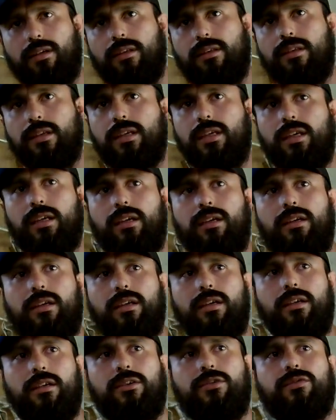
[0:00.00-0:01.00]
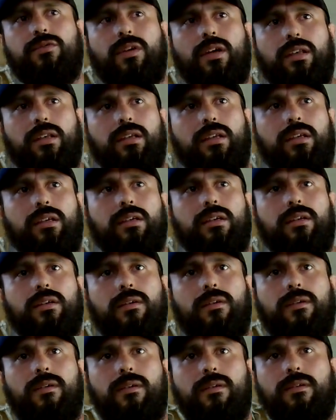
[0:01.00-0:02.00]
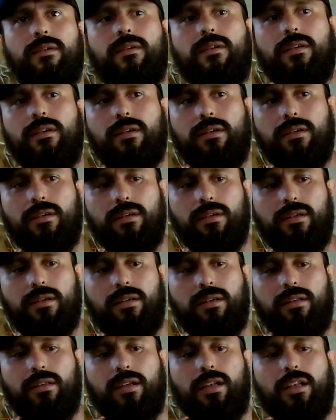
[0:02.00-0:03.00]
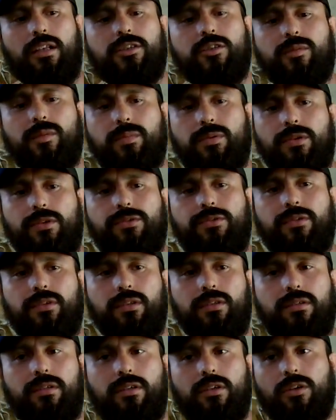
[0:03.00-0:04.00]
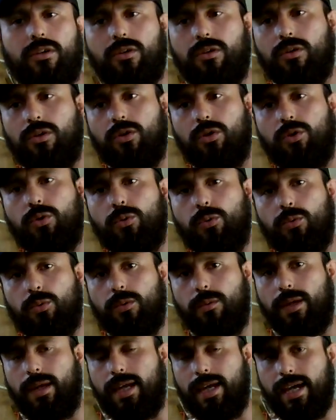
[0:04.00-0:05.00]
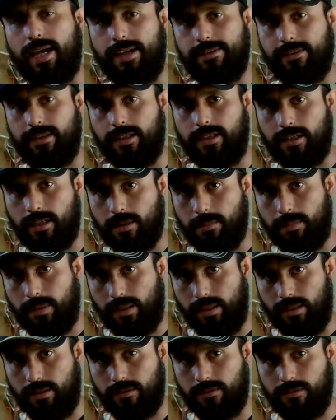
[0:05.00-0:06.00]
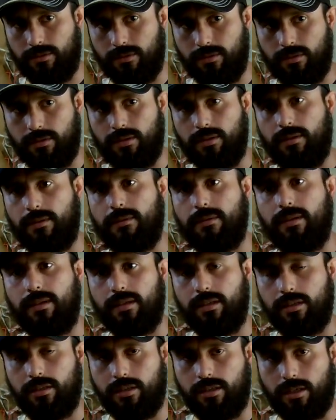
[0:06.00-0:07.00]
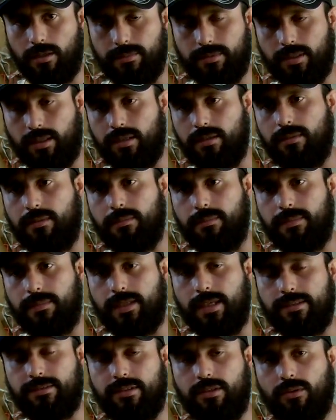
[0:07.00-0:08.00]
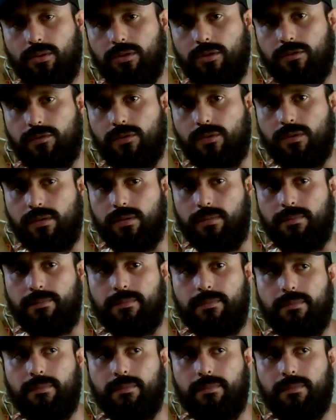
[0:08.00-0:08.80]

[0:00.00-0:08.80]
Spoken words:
The key is finding a knowledgeable person who has a company, comes out and gets the oil for them.